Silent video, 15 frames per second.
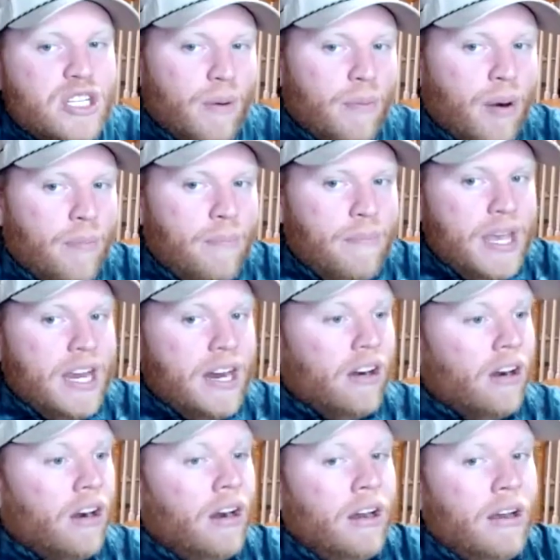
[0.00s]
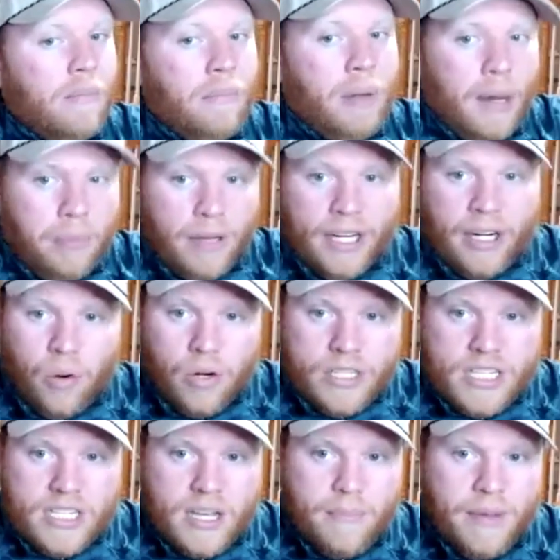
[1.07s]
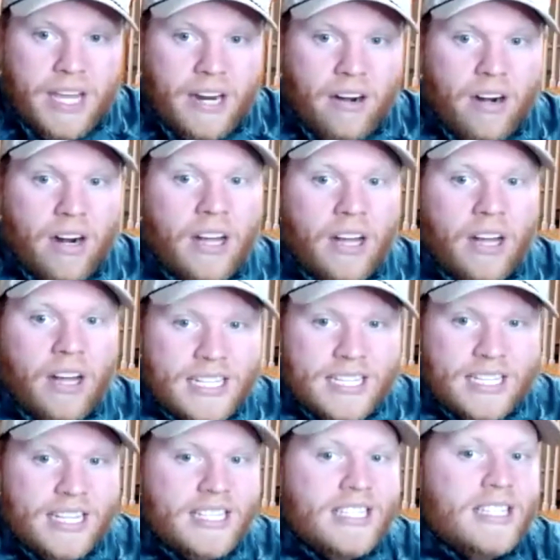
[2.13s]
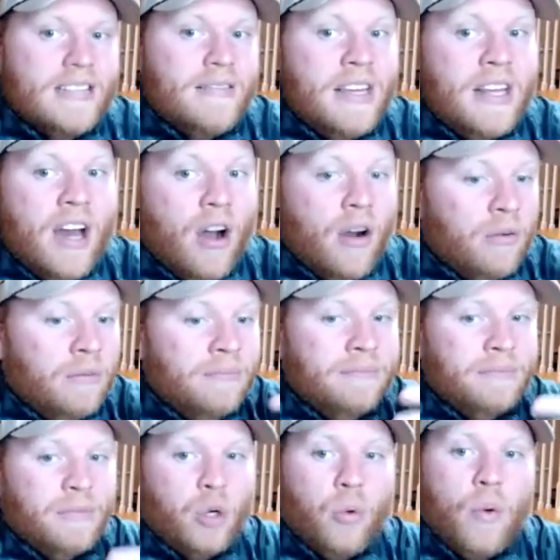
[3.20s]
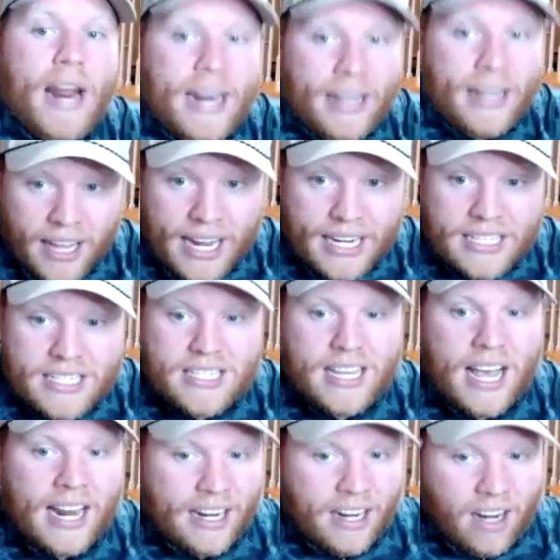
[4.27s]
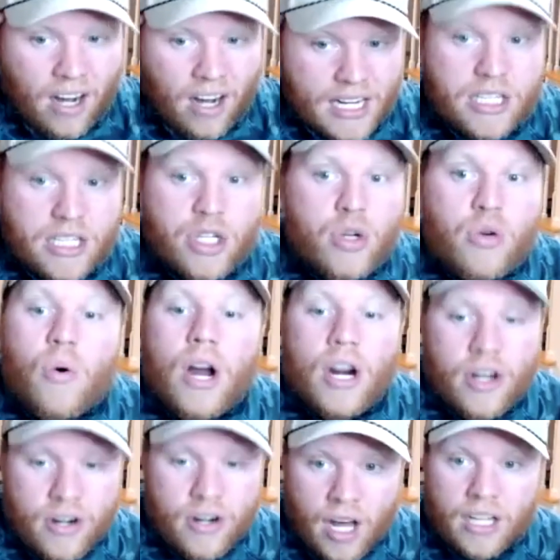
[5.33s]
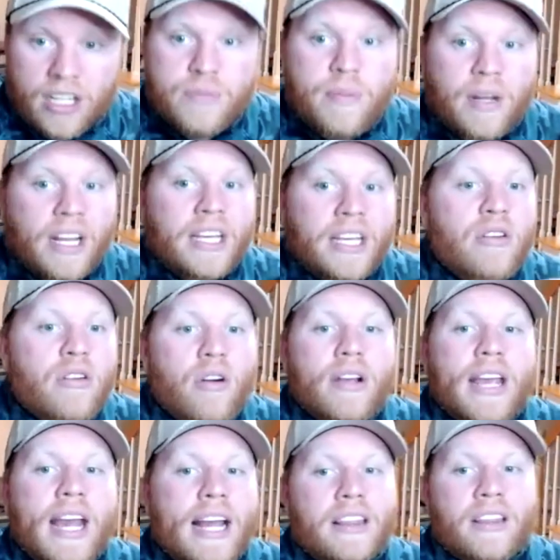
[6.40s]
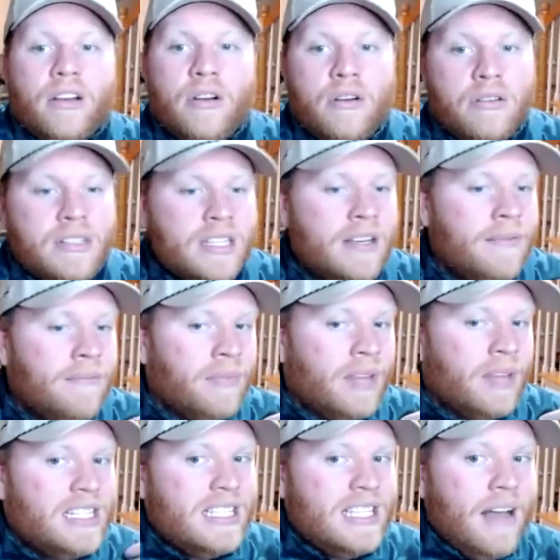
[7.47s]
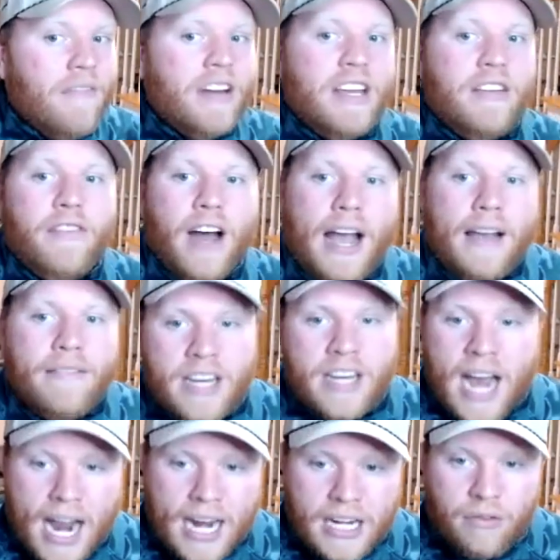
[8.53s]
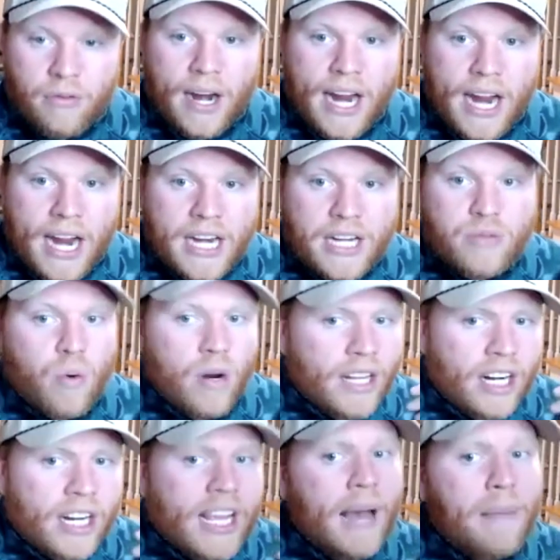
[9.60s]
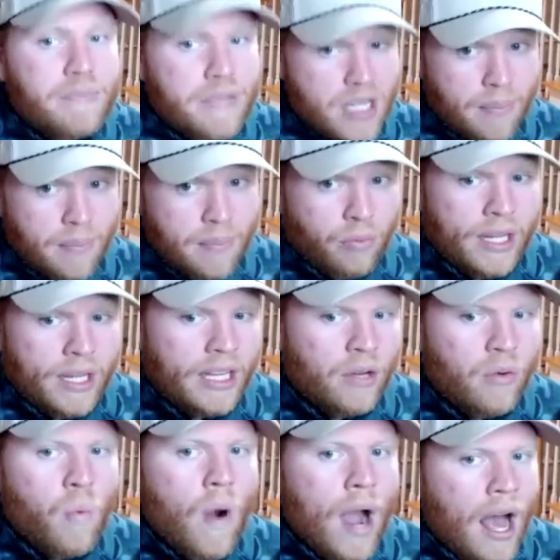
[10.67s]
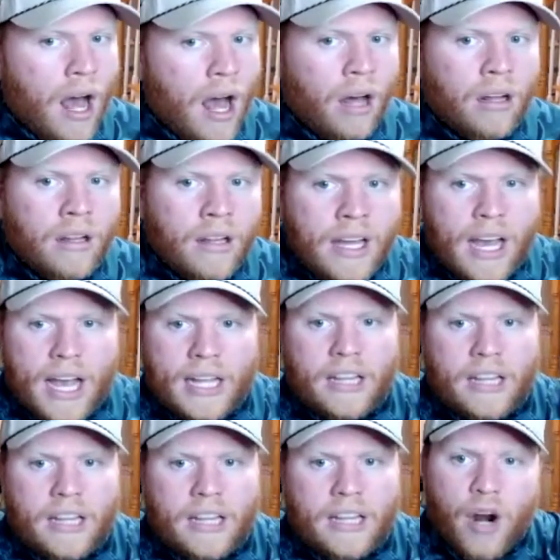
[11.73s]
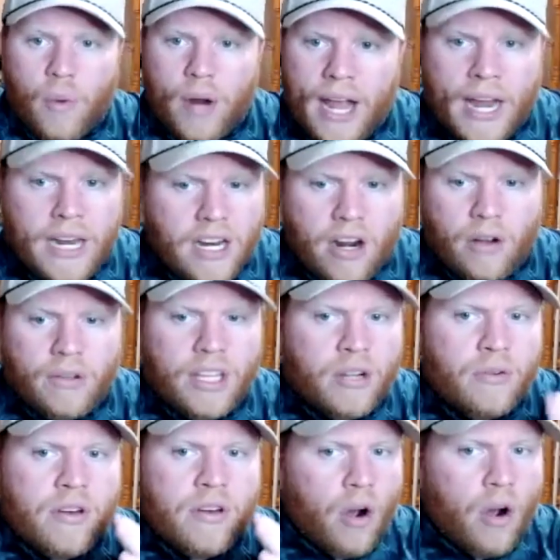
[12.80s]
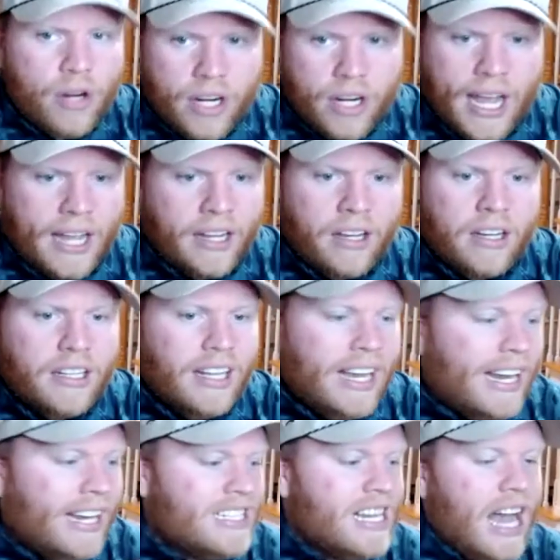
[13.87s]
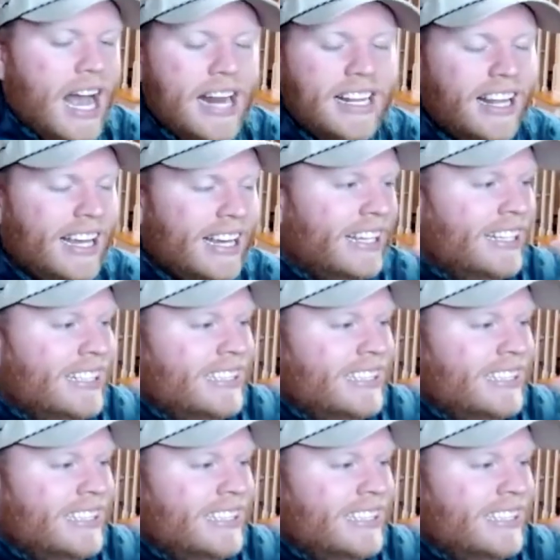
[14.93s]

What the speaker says: premier public courses up here unless it's, Granite Links and it costs $200. But like you don't get those 75 to 90 range where they're kept up really well and the fairway, and you're getting good. Like it's kind of like